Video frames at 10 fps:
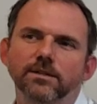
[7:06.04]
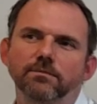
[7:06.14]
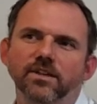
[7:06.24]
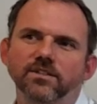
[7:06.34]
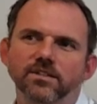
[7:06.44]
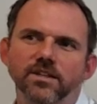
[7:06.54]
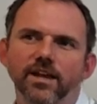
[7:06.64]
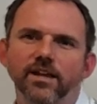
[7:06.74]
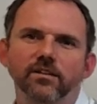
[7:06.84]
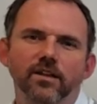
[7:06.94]
There's a
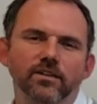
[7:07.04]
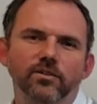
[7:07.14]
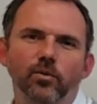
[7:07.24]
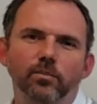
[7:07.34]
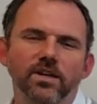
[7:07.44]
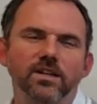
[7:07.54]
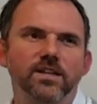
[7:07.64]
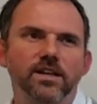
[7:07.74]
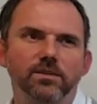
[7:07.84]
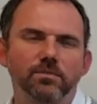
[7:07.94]
saying that your
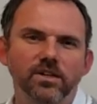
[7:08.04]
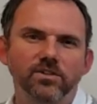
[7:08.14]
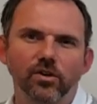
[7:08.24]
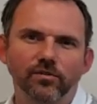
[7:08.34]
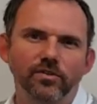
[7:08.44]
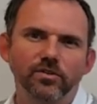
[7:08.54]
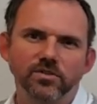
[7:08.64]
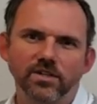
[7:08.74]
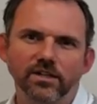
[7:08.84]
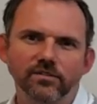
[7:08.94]
biggest enemy is often
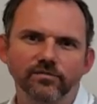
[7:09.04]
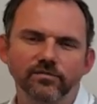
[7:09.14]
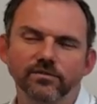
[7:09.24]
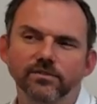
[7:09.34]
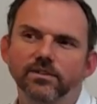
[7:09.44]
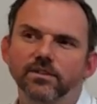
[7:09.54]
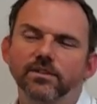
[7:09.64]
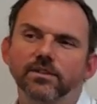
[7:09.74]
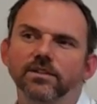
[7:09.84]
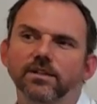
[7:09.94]
yourself,
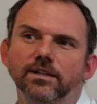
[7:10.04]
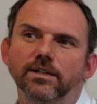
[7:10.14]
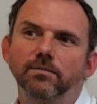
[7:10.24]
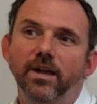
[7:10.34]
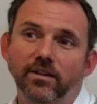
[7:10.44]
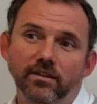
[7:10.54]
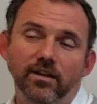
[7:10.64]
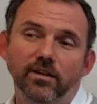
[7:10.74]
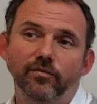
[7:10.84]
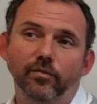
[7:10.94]
and
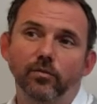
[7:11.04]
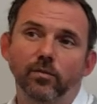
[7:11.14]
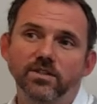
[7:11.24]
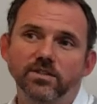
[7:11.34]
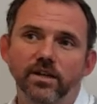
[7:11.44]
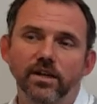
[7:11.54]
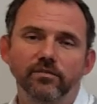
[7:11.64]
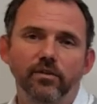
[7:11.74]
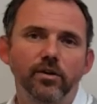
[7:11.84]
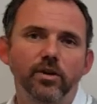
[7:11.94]
therefore once
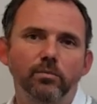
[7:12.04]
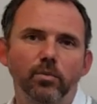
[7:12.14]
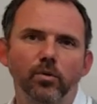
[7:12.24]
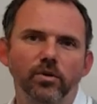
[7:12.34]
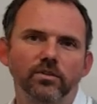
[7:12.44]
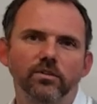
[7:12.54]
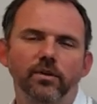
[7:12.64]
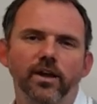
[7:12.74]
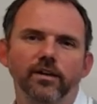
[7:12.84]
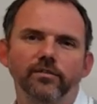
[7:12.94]
again very important
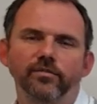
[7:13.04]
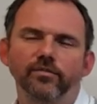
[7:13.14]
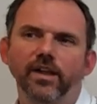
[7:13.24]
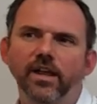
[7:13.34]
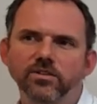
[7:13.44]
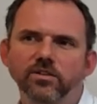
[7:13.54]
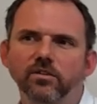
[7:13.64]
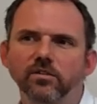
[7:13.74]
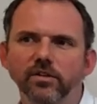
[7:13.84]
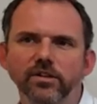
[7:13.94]
to have
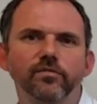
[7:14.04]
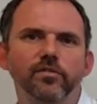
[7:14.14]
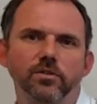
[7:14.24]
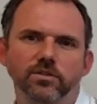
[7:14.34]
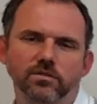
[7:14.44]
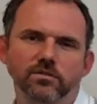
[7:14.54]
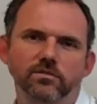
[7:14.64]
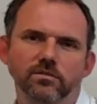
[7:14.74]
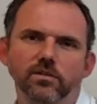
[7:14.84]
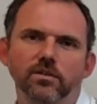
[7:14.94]
external
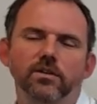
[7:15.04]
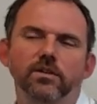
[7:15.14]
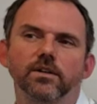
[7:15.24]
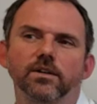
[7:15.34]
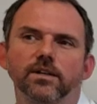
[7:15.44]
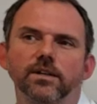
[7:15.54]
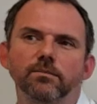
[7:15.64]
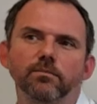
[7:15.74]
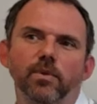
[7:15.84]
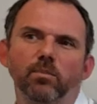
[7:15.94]
influence,
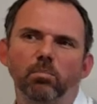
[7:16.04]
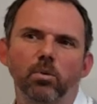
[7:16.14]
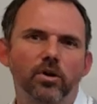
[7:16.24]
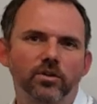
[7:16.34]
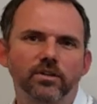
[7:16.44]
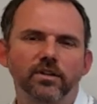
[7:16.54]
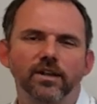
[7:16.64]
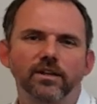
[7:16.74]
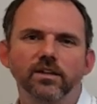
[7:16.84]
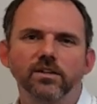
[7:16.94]
a partner
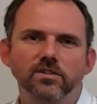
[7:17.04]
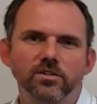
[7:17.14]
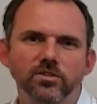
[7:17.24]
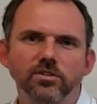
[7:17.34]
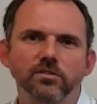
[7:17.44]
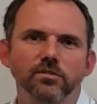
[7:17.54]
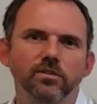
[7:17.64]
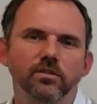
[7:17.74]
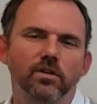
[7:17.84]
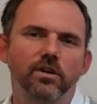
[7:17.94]
that can assist you
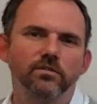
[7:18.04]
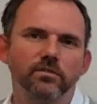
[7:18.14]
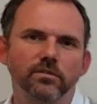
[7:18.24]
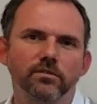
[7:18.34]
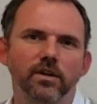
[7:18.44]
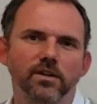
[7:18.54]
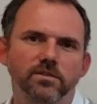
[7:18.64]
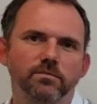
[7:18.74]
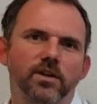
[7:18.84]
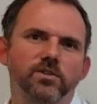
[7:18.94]
in the road to
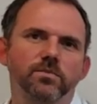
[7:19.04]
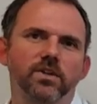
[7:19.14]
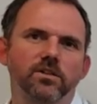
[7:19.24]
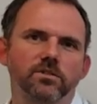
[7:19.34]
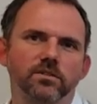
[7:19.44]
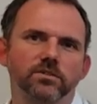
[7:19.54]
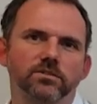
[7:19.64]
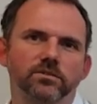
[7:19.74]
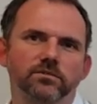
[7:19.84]
asset management excellence.